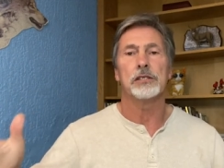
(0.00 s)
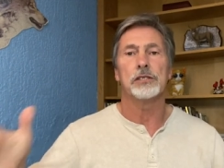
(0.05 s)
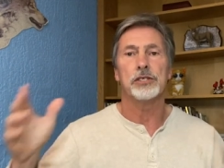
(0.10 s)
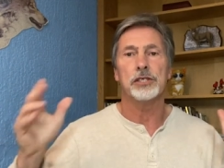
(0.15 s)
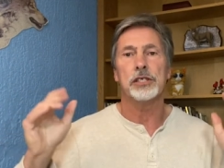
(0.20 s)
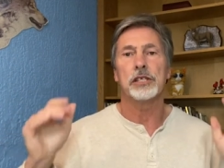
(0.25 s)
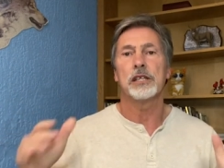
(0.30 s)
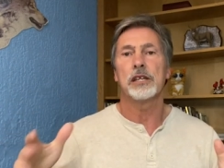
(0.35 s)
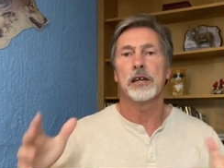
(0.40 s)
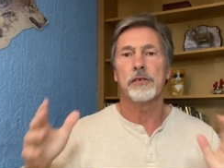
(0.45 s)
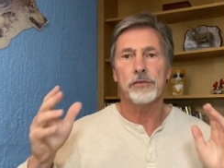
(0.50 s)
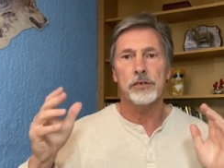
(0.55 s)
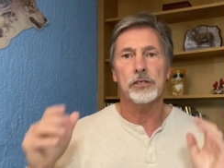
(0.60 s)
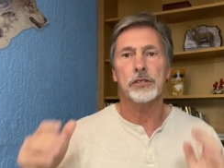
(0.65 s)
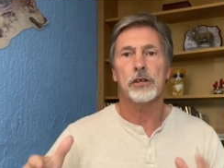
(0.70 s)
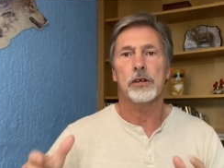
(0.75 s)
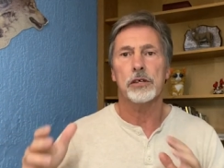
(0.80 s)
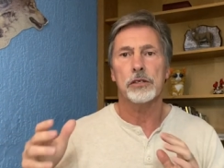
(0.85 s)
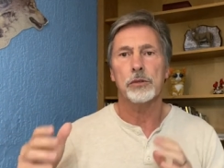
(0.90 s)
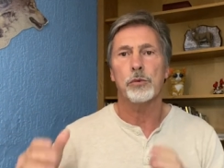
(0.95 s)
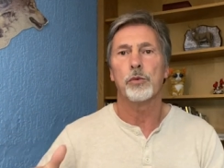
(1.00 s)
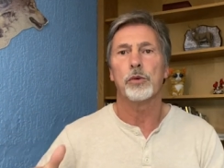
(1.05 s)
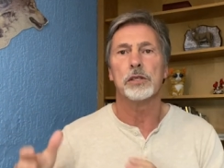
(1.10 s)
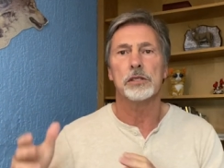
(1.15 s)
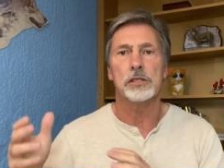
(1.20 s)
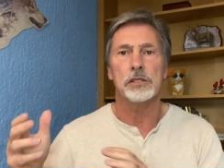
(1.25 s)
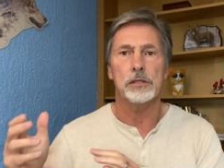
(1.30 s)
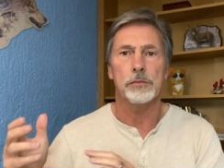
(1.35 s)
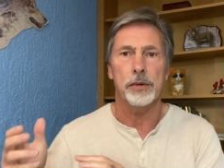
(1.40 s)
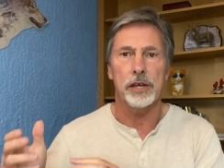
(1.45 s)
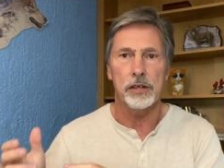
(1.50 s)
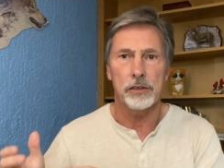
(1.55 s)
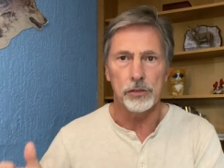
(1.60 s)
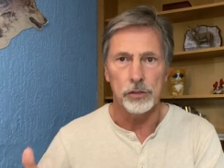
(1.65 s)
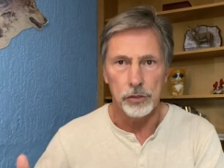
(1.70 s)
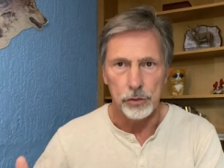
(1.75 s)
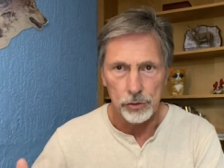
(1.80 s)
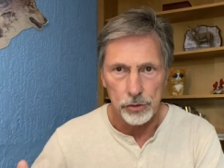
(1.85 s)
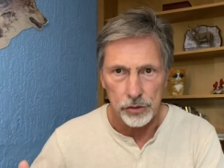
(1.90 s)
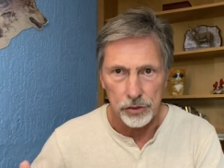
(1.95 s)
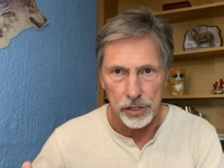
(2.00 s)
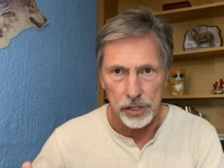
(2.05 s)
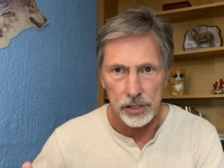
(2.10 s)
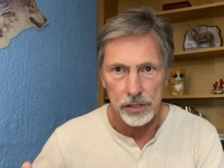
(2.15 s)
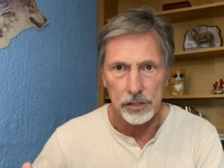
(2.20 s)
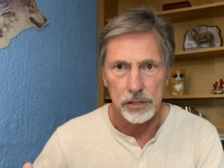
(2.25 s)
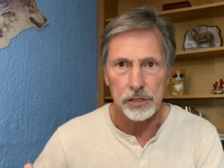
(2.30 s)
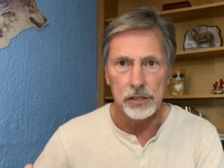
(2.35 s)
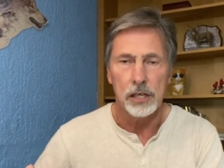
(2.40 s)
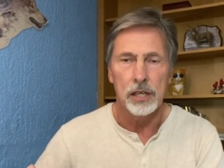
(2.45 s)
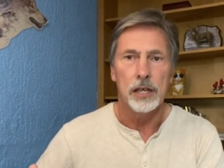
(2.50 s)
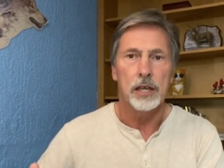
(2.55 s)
She never talked once about nutrients.